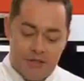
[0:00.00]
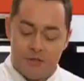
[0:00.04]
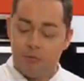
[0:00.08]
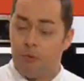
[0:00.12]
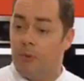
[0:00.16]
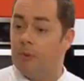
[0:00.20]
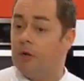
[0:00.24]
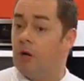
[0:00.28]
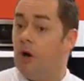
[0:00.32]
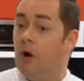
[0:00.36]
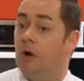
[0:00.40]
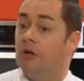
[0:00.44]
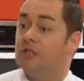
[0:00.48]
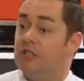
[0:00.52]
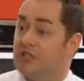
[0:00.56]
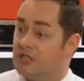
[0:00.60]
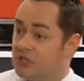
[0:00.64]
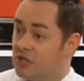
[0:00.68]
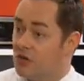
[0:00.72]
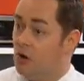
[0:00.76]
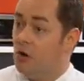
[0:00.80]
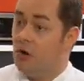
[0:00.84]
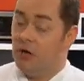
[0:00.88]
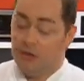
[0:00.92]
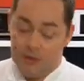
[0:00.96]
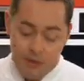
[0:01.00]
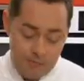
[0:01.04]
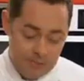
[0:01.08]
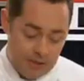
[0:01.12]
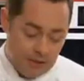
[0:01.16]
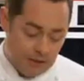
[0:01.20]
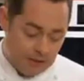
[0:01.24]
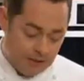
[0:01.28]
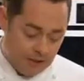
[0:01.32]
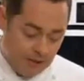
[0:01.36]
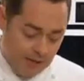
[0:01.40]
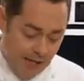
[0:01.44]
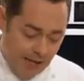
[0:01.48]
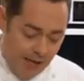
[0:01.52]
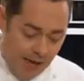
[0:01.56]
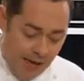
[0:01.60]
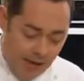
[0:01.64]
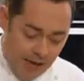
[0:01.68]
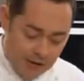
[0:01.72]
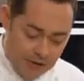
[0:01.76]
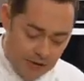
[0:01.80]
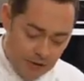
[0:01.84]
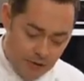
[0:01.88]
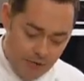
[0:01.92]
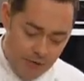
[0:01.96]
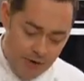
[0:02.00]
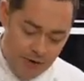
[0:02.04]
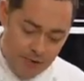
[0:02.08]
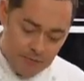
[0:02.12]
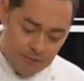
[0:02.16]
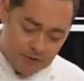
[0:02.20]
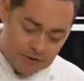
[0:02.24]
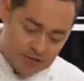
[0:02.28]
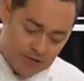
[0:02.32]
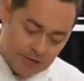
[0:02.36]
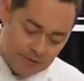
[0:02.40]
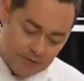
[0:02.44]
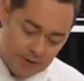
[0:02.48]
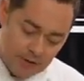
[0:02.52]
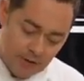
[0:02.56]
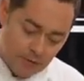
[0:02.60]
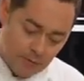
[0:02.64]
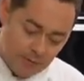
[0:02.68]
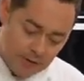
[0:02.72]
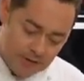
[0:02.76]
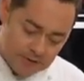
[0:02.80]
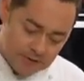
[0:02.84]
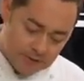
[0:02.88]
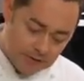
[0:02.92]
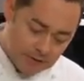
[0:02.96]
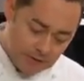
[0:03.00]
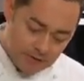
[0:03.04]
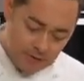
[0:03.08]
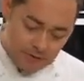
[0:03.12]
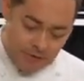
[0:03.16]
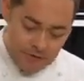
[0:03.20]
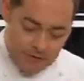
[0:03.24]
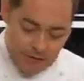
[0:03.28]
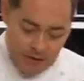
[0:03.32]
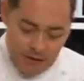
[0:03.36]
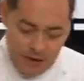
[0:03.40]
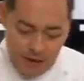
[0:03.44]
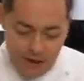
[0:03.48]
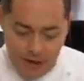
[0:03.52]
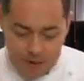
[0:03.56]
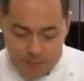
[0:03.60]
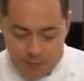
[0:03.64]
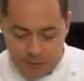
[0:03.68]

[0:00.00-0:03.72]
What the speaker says: is what we call to scald the milk and the cream. Just give it a little whisk. And then we're